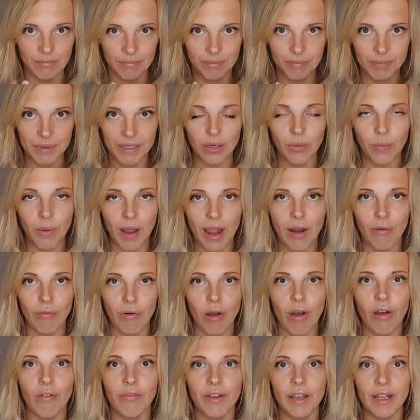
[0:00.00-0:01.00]
be aware
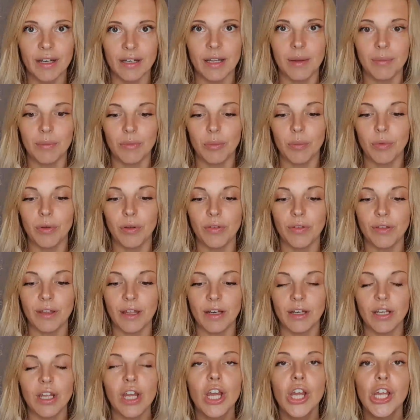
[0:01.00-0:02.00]
of in
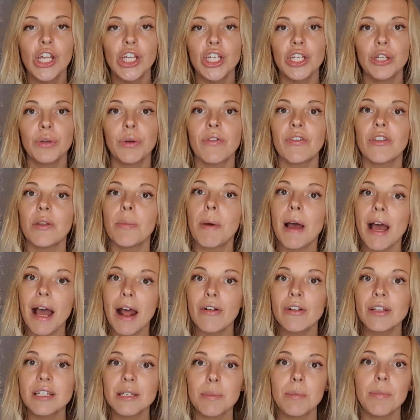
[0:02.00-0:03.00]
hypnobirthing. You have the
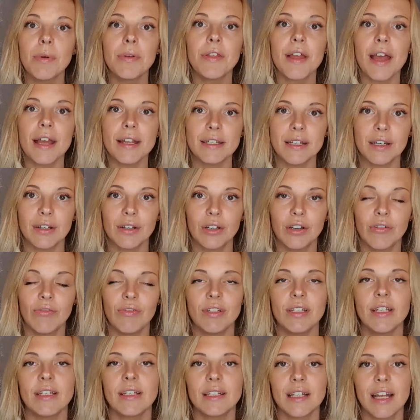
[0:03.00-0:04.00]
parasympathetic nervous
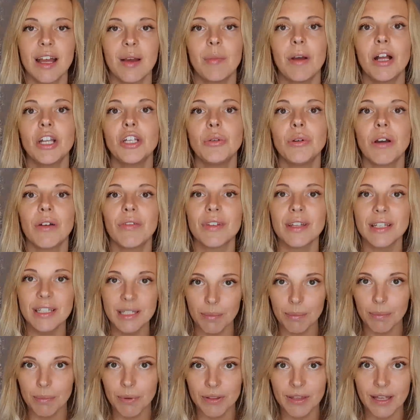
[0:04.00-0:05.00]
system and you have the
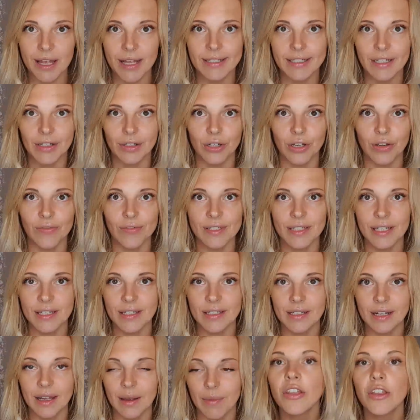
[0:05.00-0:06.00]
sympathetic nervous
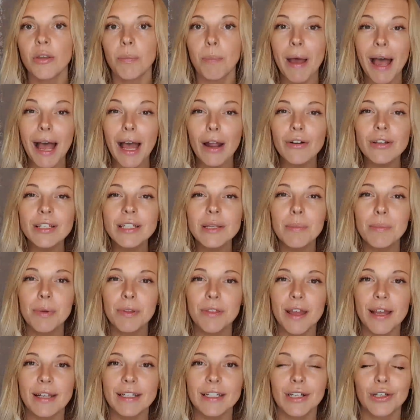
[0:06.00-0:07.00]
system. The
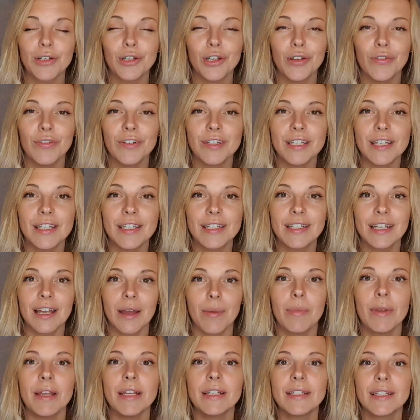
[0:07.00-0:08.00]
parasympathetic nervous
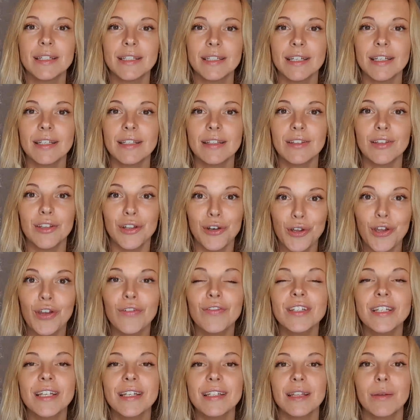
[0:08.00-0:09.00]
system is the
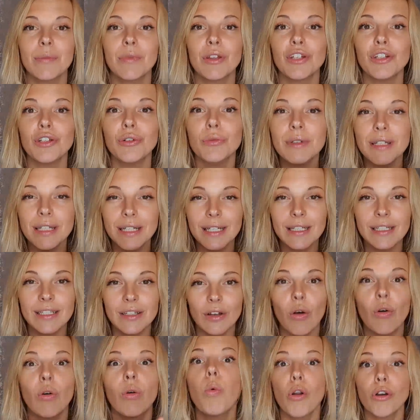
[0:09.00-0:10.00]
nervous system that you need
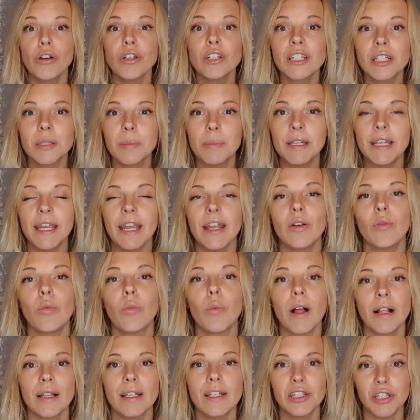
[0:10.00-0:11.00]
or want to be in
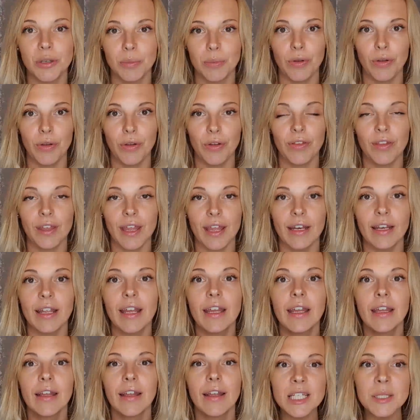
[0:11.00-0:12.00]
whilst you're birthing.
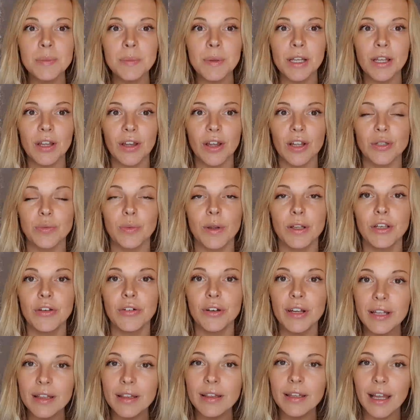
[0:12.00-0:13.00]
This is because when you're
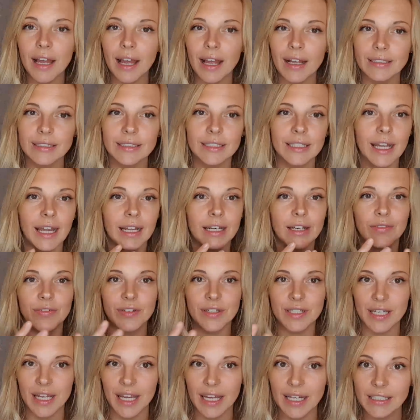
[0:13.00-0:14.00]
in that kind of
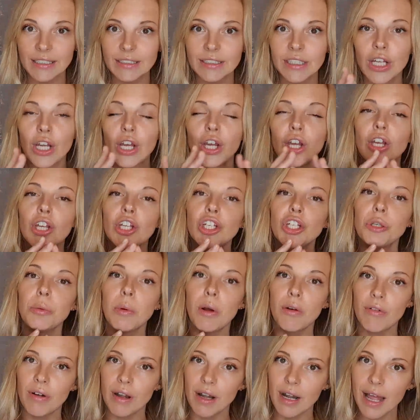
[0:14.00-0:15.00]
state, you
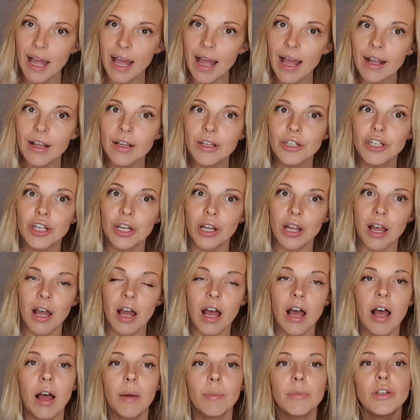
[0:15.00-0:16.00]
are relaxed, you're
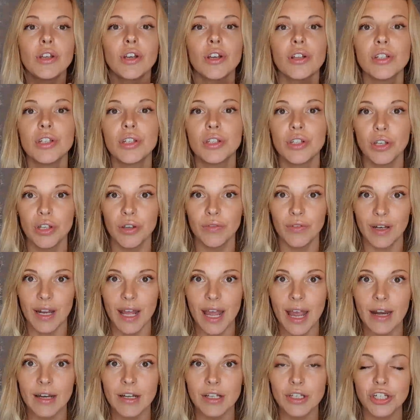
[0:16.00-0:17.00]
calm, you're conserving
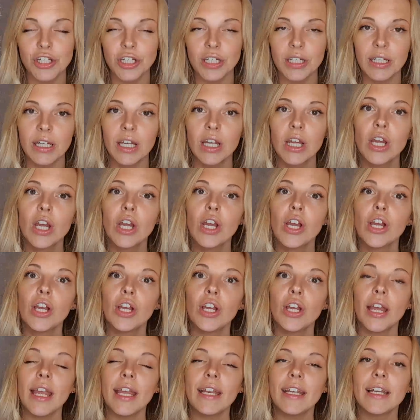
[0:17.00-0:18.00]
energy,
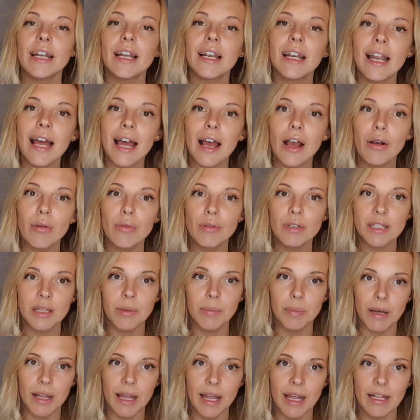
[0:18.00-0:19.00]
It allows the
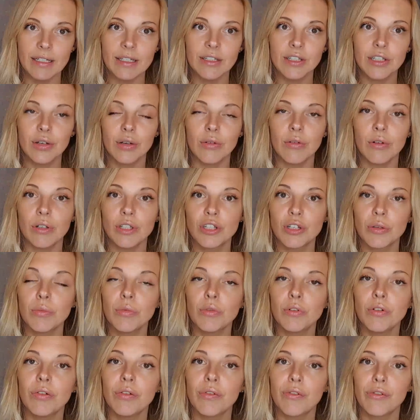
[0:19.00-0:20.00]
blood to
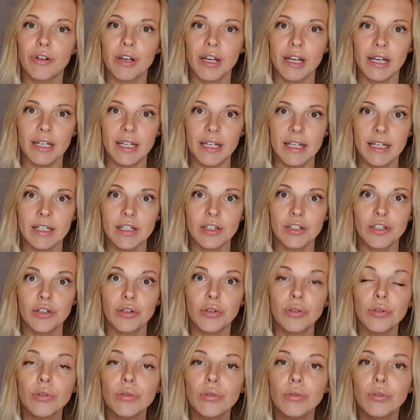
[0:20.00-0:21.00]
move freely
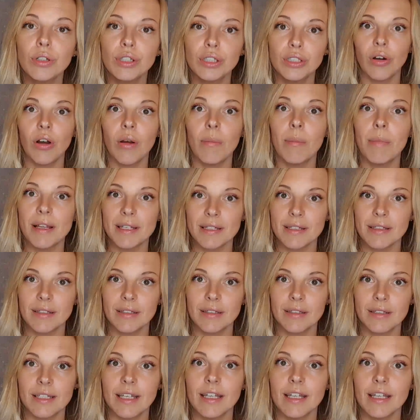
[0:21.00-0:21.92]
to your muscles